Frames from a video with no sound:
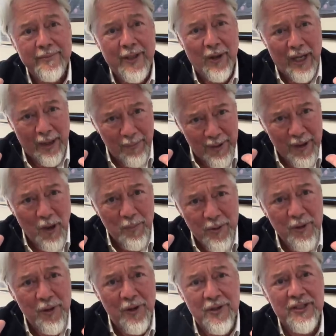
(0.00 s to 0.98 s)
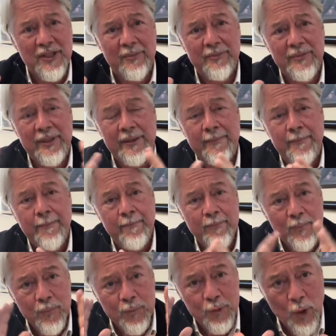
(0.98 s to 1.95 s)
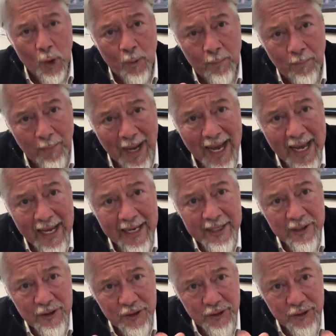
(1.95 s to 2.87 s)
you learned something. Don't buy